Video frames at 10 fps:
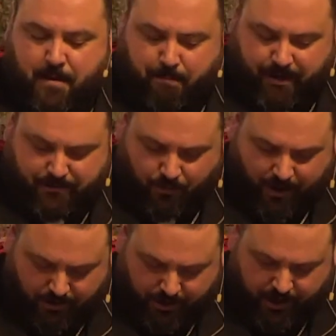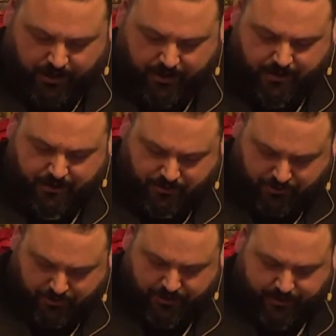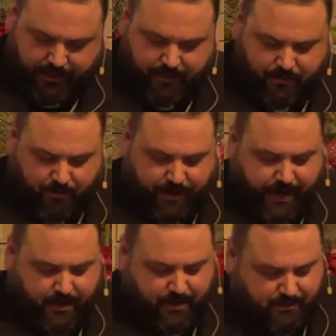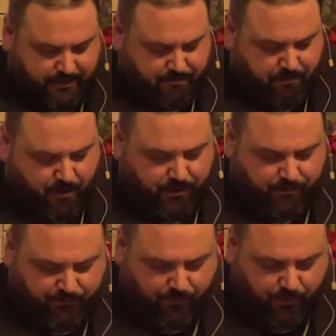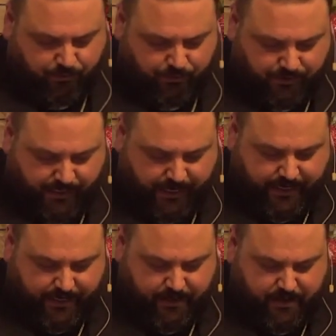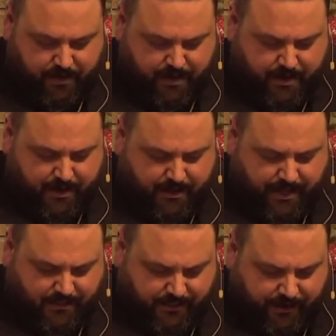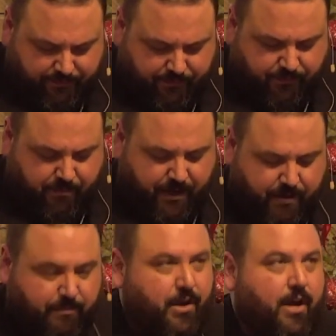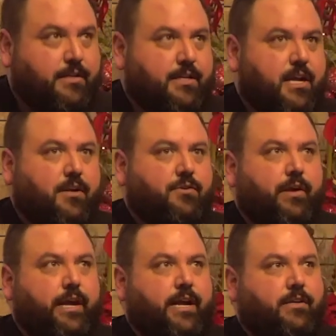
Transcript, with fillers: But while God certainly created us in part for routine, and that's a gift from Him, God did not create